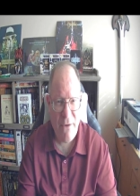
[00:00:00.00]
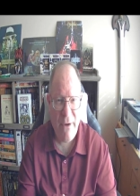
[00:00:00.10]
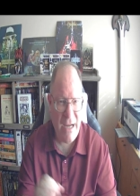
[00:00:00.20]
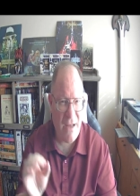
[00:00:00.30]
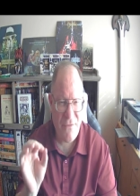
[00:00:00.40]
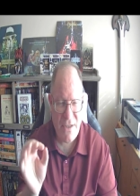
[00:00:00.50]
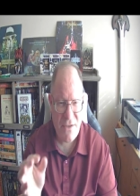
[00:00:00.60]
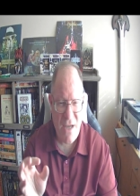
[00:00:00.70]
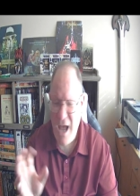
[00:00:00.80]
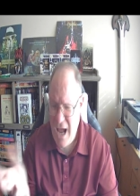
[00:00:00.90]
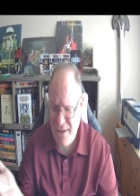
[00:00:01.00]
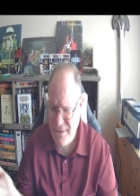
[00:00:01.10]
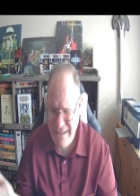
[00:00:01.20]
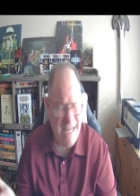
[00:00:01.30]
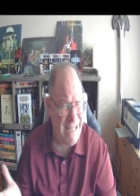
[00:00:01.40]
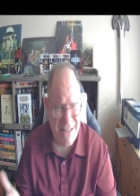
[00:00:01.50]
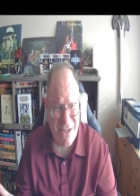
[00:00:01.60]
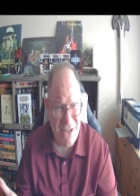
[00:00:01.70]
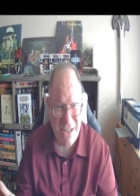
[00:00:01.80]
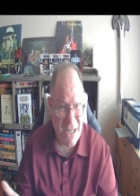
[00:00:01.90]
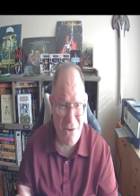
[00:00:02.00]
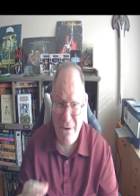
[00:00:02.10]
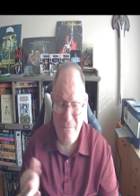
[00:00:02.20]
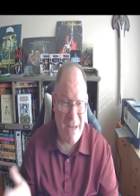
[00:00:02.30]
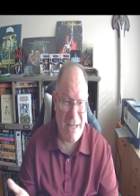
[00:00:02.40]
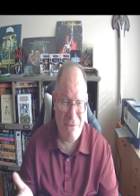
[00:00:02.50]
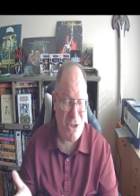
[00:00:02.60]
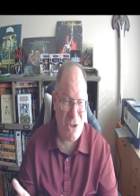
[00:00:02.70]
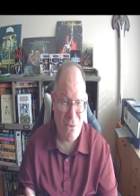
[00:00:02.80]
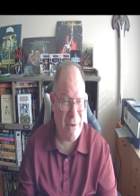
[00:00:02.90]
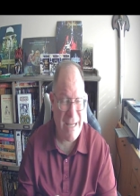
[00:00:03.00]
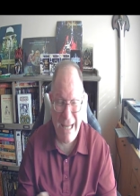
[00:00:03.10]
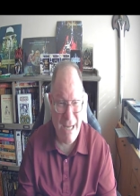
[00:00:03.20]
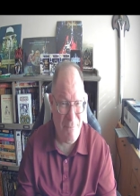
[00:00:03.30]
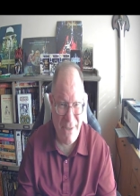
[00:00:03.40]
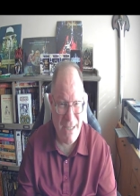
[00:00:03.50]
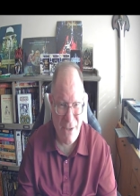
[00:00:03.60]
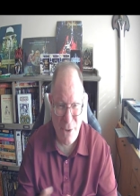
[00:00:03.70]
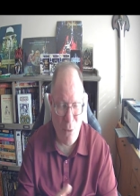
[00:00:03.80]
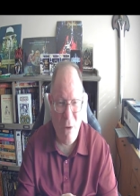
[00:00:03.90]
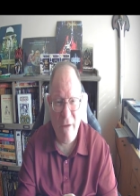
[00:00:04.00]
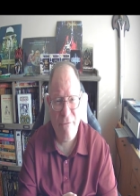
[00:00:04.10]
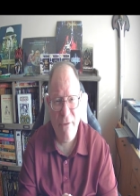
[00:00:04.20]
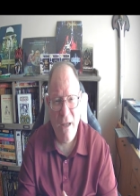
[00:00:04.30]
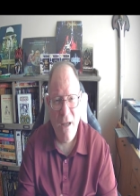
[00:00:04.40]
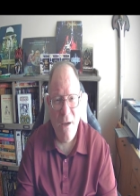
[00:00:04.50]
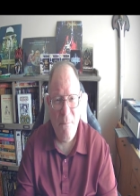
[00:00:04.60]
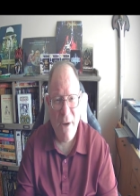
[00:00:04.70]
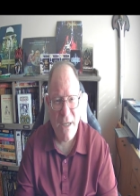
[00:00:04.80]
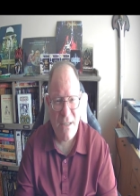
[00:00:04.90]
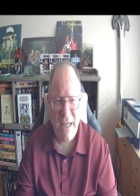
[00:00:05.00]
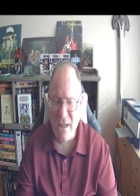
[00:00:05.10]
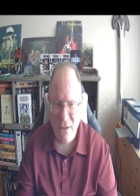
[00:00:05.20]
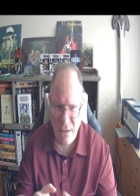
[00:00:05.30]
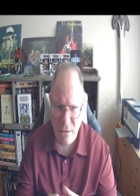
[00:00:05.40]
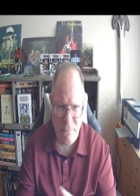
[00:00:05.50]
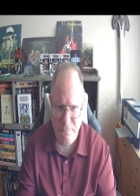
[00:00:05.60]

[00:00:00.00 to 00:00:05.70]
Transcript: I got this. I think it's a sticker. I'm not even sure. I can't peel it off. But it's like a little